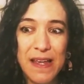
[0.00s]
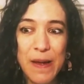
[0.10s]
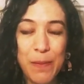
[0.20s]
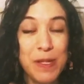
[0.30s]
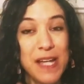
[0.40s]

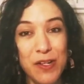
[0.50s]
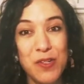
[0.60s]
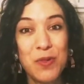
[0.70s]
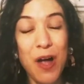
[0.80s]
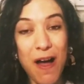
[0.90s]

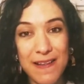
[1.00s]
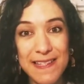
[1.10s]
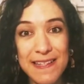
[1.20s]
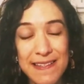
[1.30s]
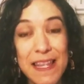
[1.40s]
potential
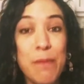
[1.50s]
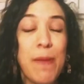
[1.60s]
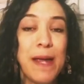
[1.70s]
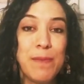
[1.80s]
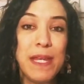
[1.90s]
causes that
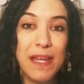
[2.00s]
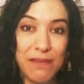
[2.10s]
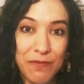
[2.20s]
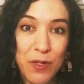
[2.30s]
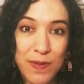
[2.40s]
might be
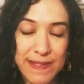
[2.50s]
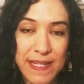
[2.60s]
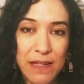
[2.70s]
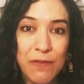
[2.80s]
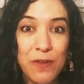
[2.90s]

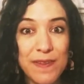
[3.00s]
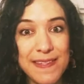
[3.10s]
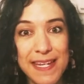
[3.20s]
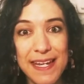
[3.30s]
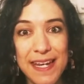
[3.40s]
influencing food
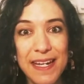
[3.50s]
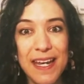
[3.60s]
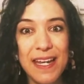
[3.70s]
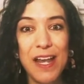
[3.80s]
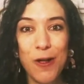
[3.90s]
sneaking, it
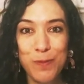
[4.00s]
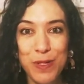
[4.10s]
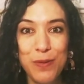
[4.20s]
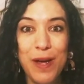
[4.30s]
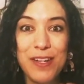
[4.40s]
can help
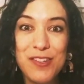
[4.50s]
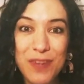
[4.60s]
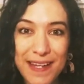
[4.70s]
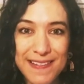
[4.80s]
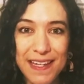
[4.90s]
you
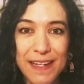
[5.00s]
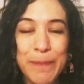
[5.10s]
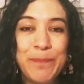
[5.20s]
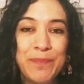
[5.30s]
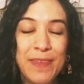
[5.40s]
address it
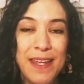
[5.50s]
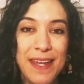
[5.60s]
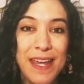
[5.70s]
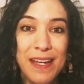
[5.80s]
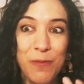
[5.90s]

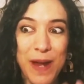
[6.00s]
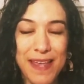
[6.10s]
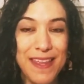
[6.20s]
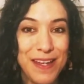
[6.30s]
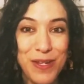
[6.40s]
in a way
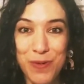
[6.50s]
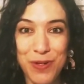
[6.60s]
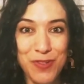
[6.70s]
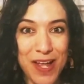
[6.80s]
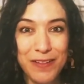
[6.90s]
that you and your
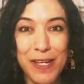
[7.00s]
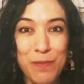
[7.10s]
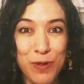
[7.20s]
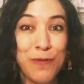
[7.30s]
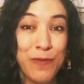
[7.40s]
child can
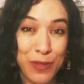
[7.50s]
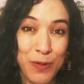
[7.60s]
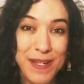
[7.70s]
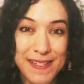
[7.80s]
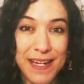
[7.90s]
move through
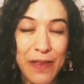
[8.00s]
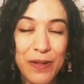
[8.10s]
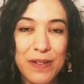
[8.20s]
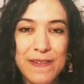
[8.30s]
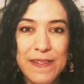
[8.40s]
it
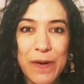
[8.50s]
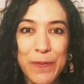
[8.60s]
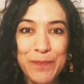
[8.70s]
together. So